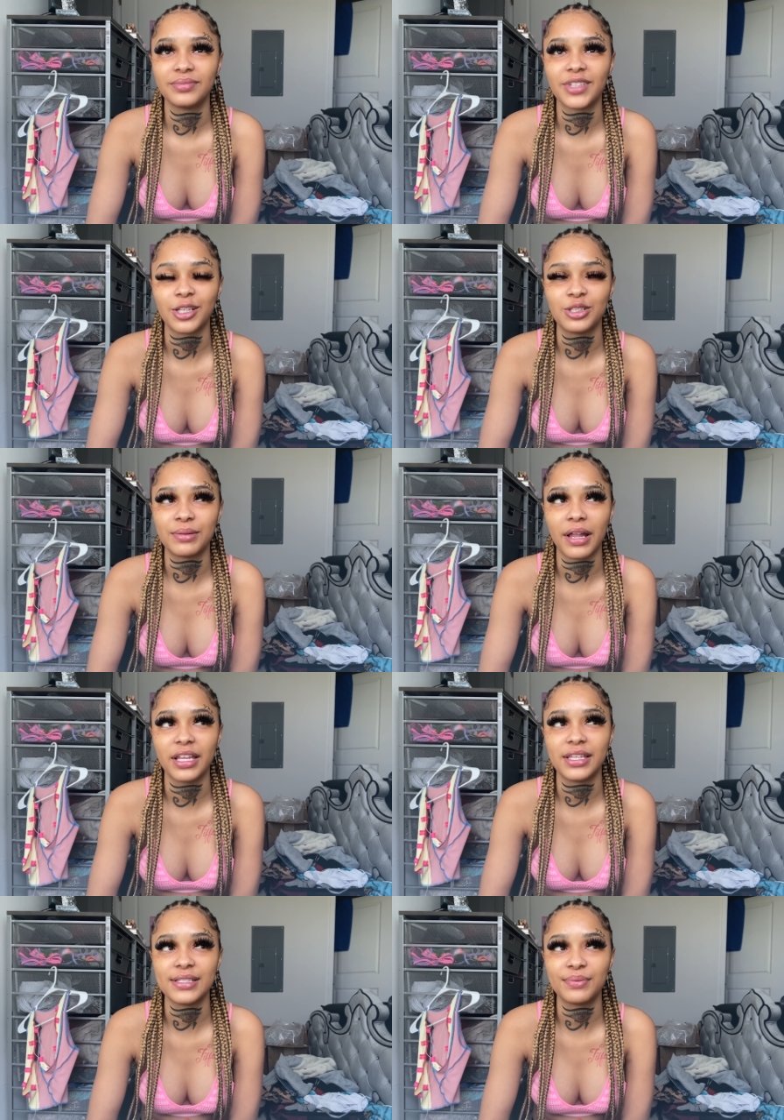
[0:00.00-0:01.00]
tattoos
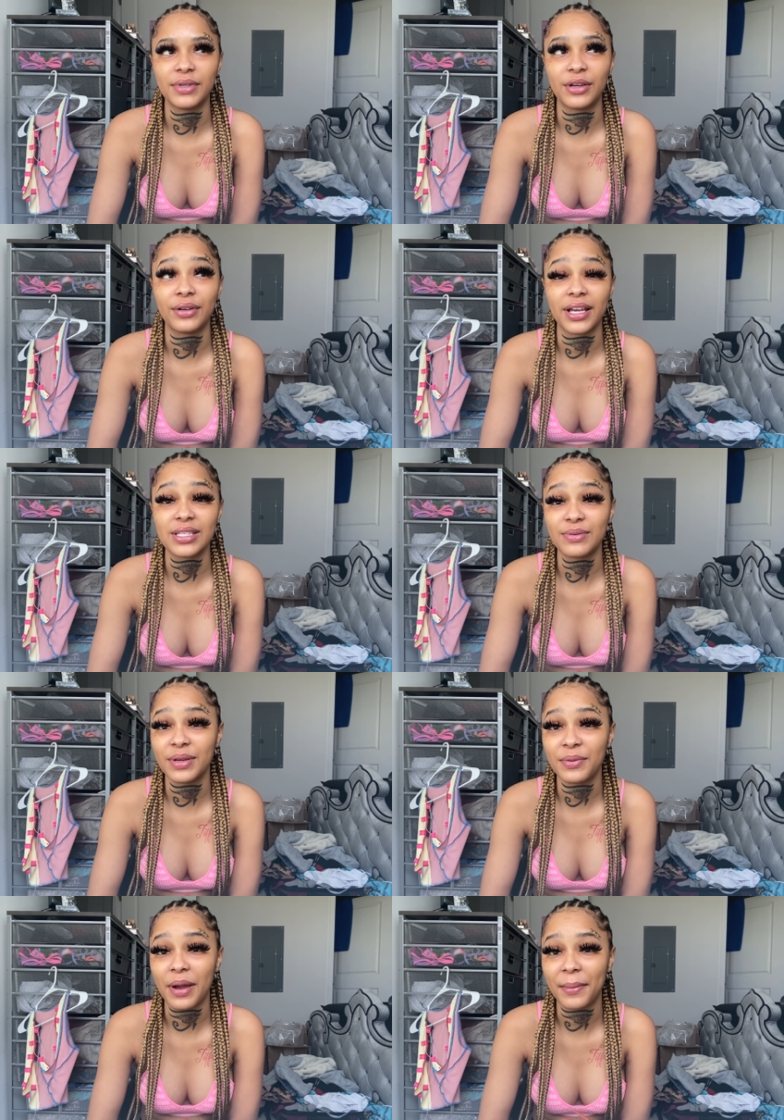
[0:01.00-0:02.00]
probably this week or next
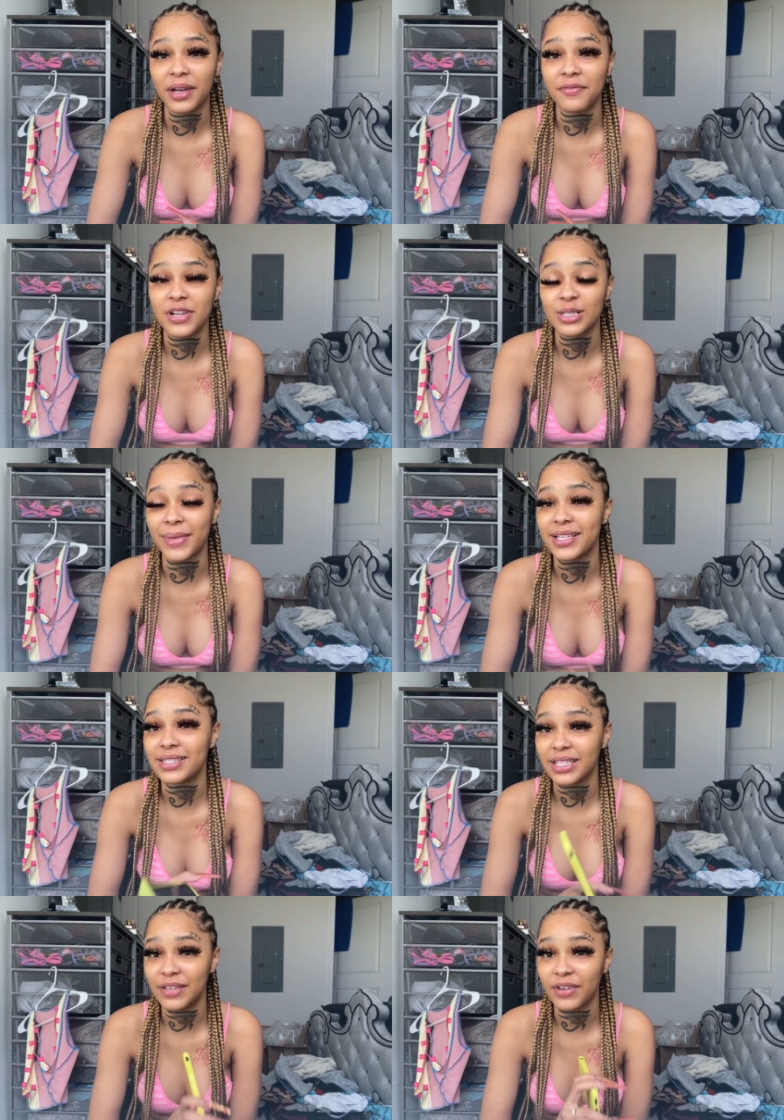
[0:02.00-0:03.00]
week, where I'm gonna finish my
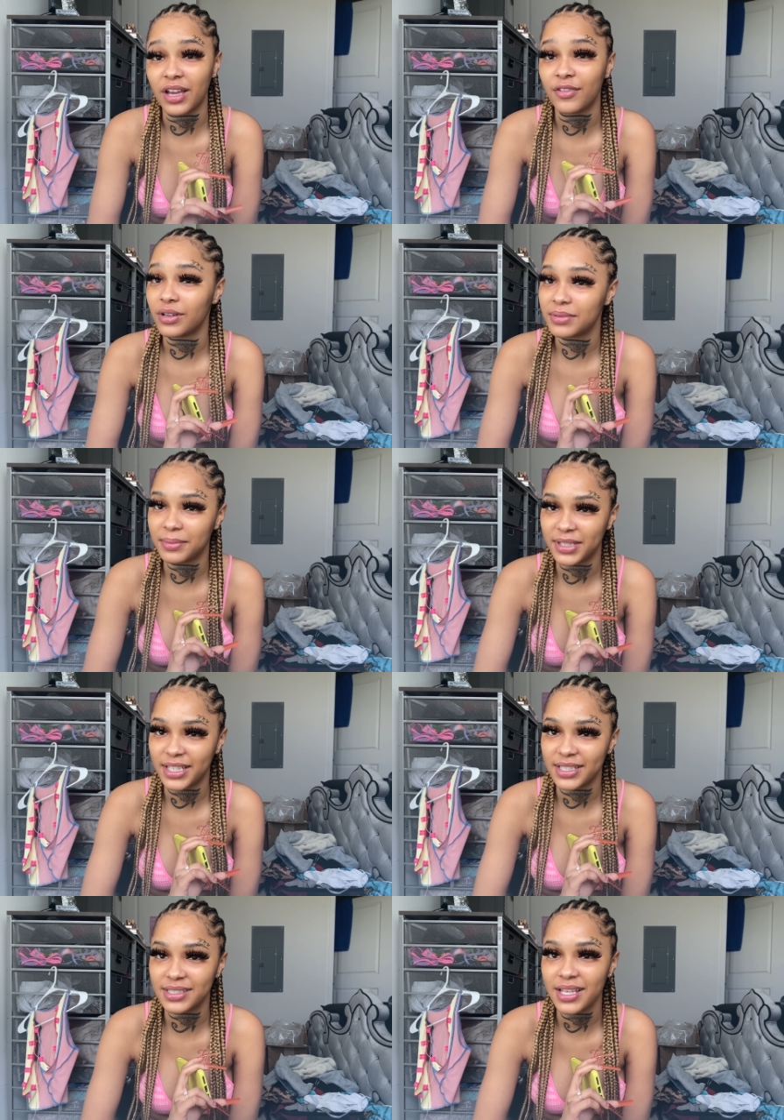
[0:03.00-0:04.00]
sleeve and cover up some
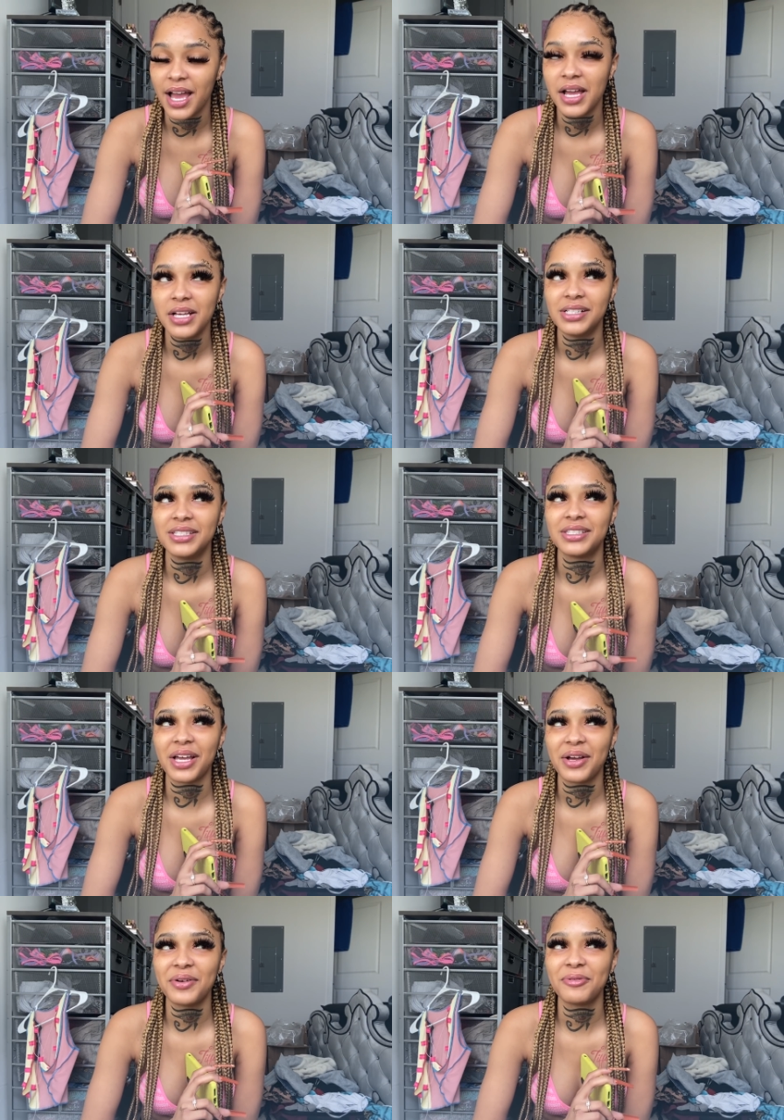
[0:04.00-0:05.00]
things.
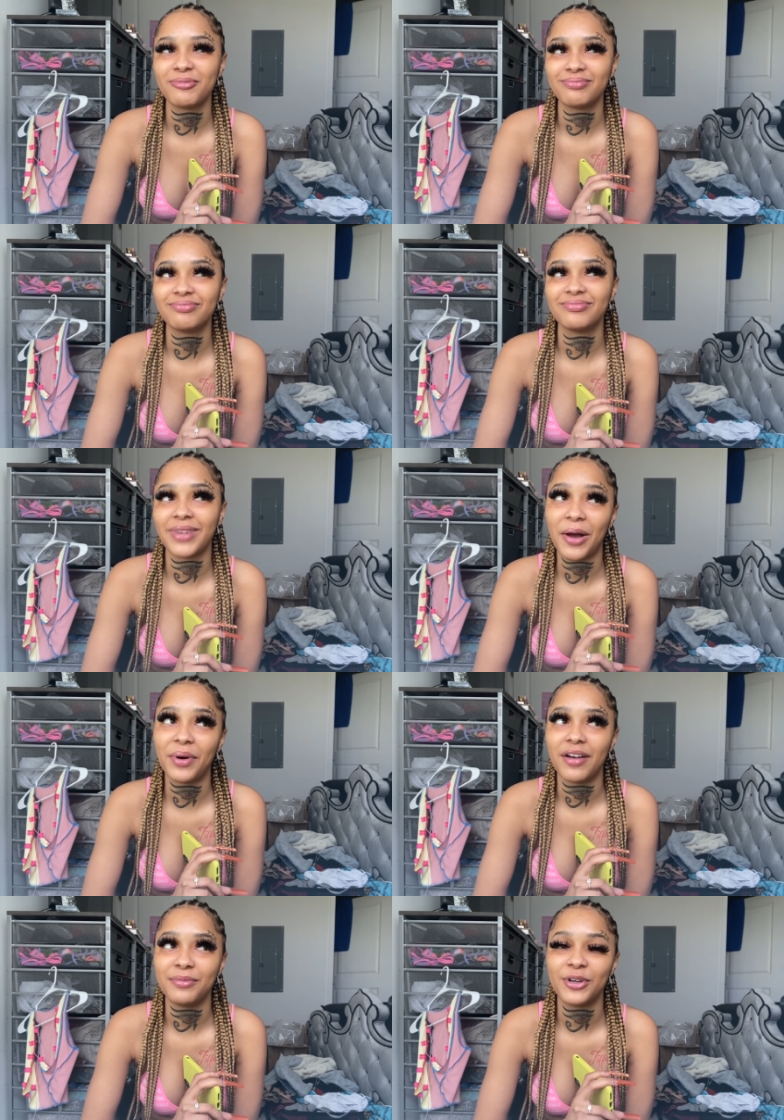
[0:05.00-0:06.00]
So I
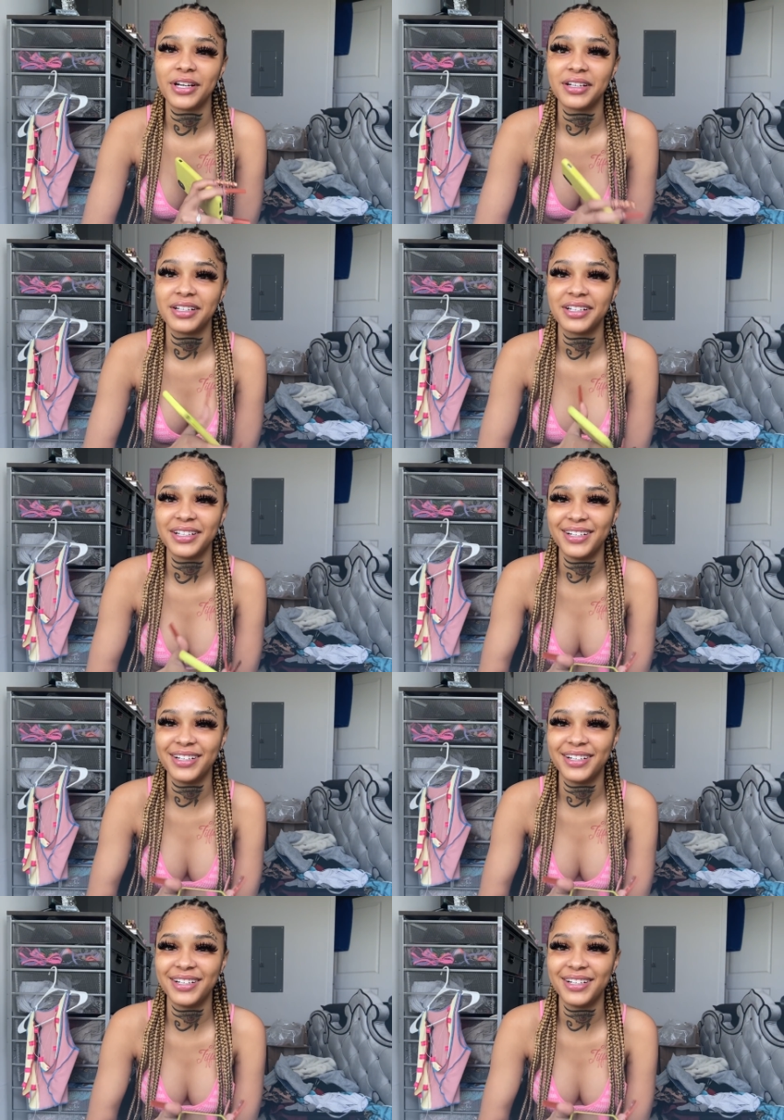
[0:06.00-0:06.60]
will have more.